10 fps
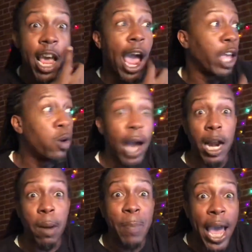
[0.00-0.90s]
and you
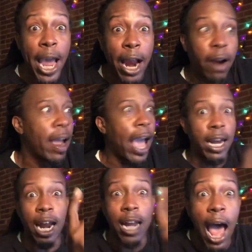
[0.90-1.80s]
got a bear
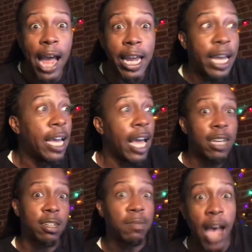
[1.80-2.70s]
and a lion
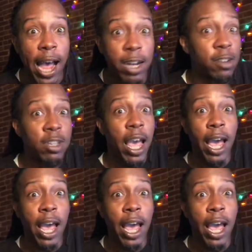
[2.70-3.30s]
and some tigers,